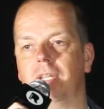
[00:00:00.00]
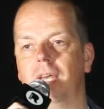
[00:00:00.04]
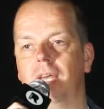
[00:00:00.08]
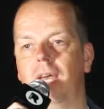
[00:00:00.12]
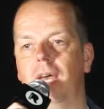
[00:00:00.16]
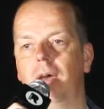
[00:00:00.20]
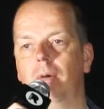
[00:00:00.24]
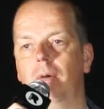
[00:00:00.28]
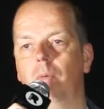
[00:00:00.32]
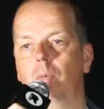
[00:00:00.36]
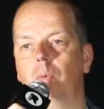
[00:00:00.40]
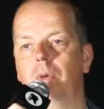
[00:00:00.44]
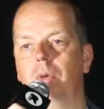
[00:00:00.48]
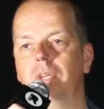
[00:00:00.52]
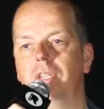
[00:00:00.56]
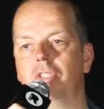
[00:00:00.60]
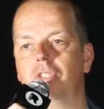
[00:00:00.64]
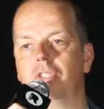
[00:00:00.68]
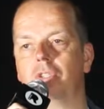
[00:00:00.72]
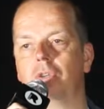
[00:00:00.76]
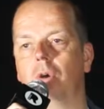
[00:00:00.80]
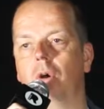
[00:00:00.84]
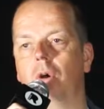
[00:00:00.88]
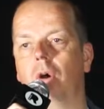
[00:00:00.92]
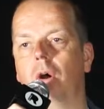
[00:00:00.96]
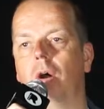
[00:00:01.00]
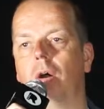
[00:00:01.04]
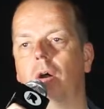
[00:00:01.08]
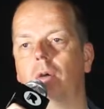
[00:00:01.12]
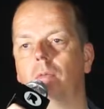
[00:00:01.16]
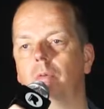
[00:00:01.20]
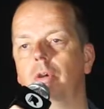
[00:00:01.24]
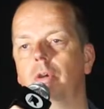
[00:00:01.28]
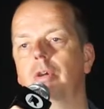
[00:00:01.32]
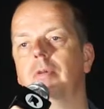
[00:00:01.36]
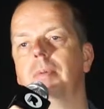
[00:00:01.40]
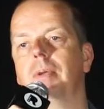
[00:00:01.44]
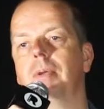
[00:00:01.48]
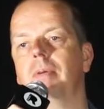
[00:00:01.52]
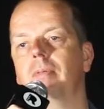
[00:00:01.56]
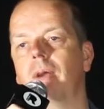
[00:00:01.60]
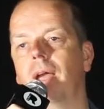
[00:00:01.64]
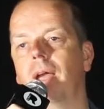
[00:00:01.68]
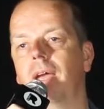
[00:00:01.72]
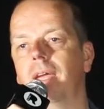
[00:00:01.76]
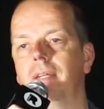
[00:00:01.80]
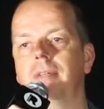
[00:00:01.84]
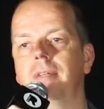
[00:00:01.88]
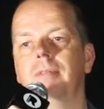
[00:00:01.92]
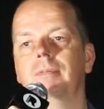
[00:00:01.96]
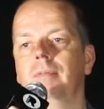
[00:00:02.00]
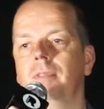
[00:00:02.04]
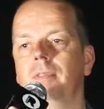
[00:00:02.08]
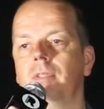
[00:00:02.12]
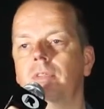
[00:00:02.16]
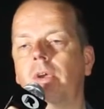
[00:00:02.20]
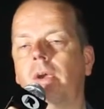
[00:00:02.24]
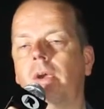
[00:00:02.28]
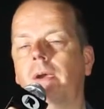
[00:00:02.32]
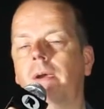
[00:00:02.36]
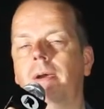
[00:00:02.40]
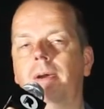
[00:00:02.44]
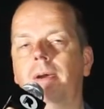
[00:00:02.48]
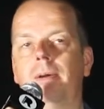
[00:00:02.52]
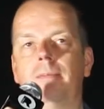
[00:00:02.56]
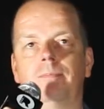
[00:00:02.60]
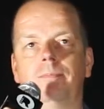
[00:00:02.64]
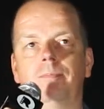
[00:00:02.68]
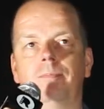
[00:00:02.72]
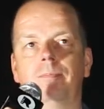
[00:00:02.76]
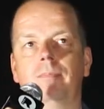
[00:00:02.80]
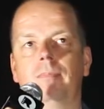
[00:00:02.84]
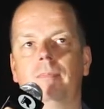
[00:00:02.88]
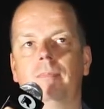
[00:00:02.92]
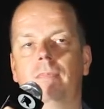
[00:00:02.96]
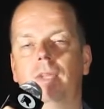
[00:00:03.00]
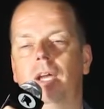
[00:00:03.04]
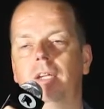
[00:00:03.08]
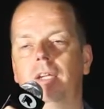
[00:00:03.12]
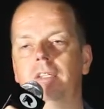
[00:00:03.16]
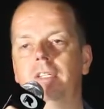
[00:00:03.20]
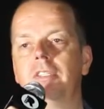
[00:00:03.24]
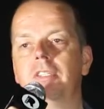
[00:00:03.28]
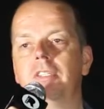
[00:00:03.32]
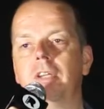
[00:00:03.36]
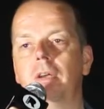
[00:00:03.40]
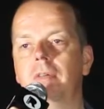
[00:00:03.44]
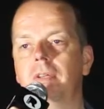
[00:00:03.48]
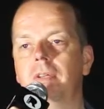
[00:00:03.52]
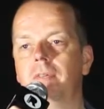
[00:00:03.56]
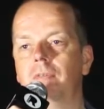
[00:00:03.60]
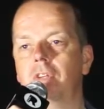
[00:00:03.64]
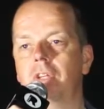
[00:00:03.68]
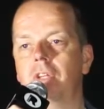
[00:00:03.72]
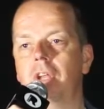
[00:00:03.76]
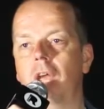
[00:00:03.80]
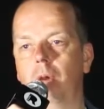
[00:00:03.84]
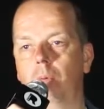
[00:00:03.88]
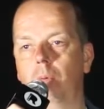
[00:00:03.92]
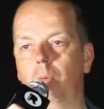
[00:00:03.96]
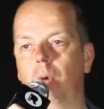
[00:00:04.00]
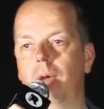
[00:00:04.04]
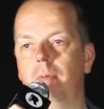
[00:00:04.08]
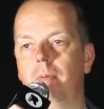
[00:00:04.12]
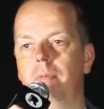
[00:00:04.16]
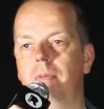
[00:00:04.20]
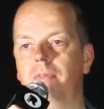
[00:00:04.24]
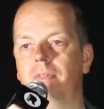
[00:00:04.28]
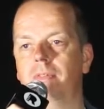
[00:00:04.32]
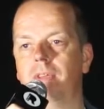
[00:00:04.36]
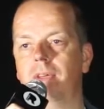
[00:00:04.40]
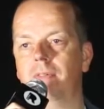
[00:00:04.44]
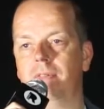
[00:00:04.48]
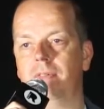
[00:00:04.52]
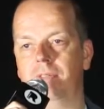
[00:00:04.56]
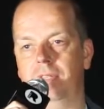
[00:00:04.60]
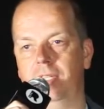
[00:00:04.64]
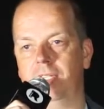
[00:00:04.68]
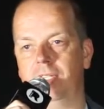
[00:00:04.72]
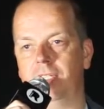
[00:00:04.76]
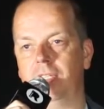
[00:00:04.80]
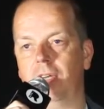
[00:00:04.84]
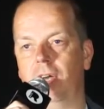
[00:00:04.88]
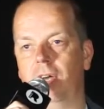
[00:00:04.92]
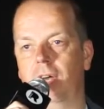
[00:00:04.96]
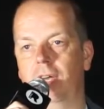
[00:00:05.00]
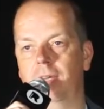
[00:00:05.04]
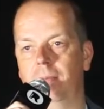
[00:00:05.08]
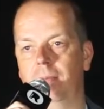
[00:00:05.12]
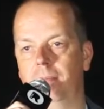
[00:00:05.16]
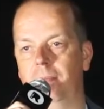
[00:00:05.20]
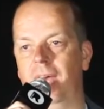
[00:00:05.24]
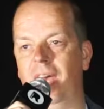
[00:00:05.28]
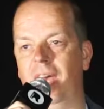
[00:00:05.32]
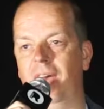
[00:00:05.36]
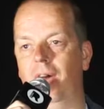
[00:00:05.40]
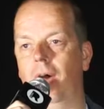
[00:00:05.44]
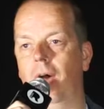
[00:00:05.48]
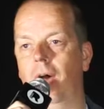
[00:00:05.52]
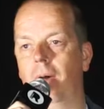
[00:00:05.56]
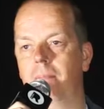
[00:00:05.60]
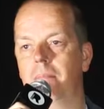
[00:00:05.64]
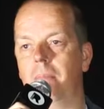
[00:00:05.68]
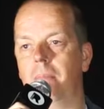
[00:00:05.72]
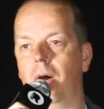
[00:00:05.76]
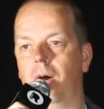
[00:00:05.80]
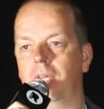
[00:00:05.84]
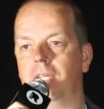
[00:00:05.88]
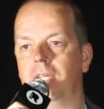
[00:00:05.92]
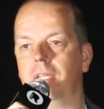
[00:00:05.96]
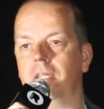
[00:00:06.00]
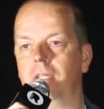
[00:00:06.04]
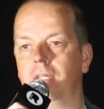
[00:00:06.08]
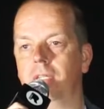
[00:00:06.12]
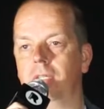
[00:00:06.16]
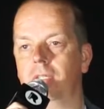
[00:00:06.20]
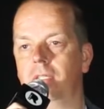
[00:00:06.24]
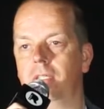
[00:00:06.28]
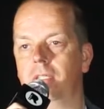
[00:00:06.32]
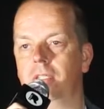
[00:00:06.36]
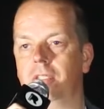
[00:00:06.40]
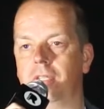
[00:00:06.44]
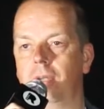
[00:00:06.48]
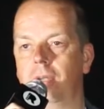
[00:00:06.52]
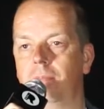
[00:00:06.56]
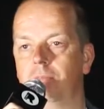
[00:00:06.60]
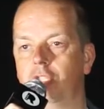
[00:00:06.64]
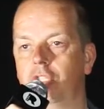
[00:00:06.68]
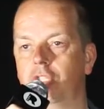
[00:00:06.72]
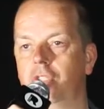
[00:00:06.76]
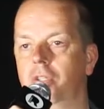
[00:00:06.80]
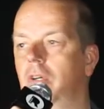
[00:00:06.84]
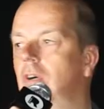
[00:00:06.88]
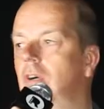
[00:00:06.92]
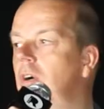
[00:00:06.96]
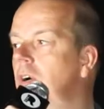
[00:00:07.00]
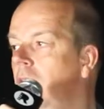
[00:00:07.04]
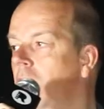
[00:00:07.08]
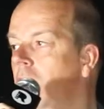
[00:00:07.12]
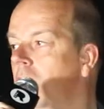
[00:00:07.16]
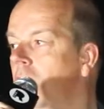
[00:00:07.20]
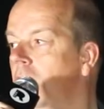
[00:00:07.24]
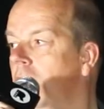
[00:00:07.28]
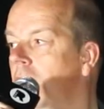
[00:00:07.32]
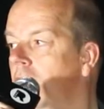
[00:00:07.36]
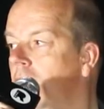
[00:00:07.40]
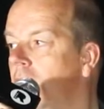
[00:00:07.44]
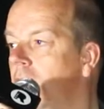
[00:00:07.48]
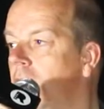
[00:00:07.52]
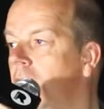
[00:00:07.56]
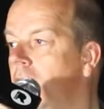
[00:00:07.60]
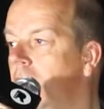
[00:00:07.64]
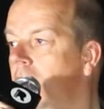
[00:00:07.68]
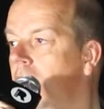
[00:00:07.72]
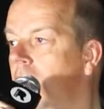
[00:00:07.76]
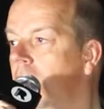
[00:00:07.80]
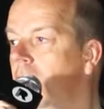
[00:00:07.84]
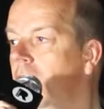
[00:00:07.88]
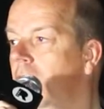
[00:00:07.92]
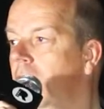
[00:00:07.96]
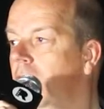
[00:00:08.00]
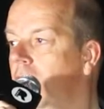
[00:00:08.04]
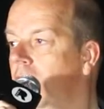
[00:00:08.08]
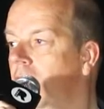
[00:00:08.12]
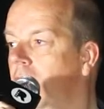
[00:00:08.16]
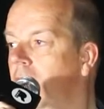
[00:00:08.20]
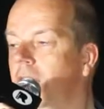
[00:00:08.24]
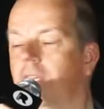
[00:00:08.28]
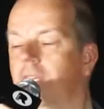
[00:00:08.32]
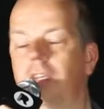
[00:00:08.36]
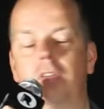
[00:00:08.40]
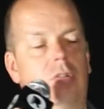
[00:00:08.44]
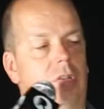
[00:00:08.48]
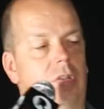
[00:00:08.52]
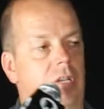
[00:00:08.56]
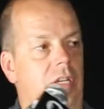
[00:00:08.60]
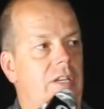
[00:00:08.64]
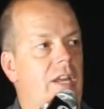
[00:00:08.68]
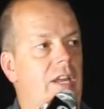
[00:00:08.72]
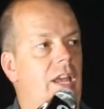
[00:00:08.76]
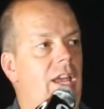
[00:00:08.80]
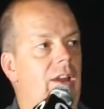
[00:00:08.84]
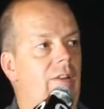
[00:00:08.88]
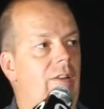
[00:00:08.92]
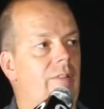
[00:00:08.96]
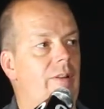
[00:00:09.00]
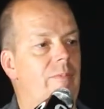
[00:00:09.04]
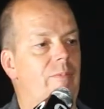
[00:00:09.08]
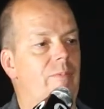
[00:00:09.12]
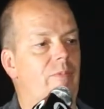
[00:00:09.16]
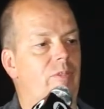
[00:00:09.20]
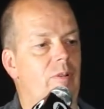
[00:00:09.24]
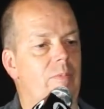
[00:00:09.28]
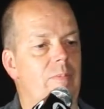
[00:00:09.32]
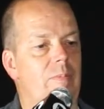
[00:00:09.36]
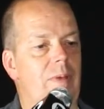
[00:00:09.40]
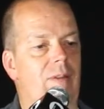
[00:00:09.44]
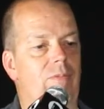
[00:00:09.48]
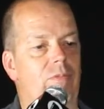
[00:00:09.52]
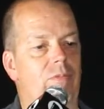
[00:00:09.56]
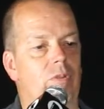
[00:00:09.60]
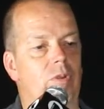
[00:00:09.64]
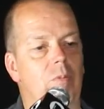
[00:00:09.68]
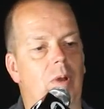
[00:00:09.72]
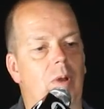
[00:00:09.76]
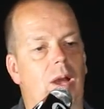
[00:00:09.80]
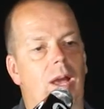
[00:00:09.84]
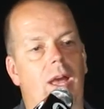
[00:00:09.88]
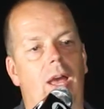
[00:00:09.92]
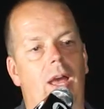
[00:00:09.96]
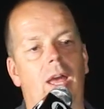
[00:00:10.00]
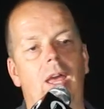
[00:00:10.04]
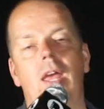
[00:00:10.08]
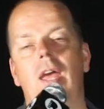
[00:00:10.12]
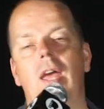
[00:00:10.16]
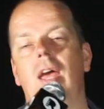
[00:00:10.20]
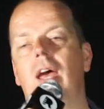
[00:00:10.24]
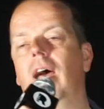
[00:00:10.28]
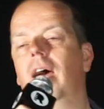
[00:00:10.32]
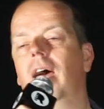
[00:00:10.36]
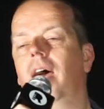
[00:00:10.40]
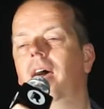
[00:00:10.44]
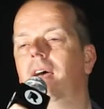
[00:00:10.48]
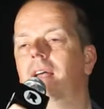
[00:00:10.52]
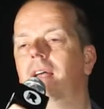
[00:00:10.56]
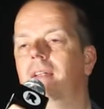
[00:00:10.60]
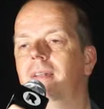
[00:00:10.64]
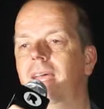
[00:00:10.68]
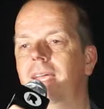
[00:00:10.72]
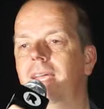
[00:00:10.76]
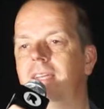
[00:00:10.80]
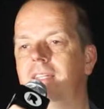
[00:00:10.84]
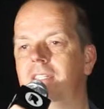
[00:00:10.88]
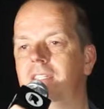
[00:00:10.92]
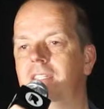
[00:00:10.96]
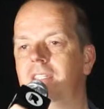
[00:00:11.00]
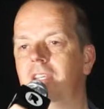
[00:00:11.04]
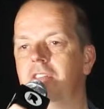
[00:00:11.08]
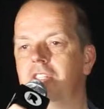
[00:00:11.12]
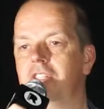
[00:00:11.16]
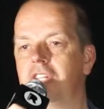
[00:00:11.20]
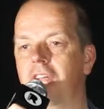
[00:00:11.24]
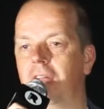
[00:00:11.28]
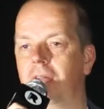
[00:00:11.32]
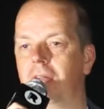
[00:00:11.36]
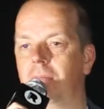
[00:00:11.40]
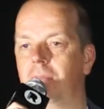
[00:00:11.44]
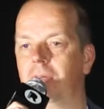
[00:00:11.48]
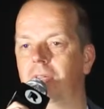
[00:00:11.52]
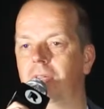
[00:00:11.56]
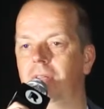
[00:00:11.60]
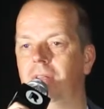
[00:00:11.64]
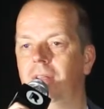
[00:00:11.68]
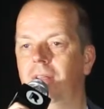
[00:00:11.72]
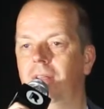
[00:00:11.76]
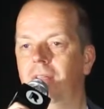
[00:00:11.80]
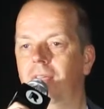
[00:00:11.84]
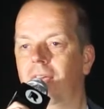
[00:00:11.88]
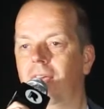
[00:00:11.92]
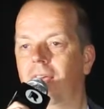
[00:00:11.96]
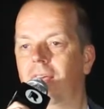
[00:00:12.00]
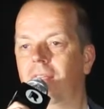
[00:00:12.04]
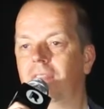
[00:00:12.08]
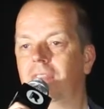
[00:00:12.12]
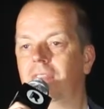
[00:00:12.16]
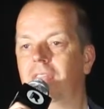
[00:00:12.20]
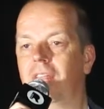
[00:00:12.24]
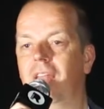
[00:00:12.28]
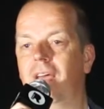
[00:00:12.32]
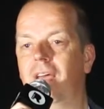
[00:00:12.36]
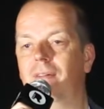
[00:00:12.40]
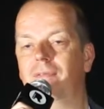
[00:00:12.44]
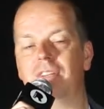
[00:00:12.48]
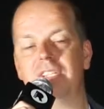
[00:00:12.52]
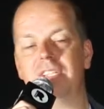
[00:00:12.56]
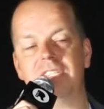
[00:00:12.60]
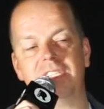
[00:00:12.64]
that, we saw Ruby Rain. And I don't even know why we've given this guy a mic, because I'm sure you can hear him from everywhere. Ladies and gentlemen, the lovely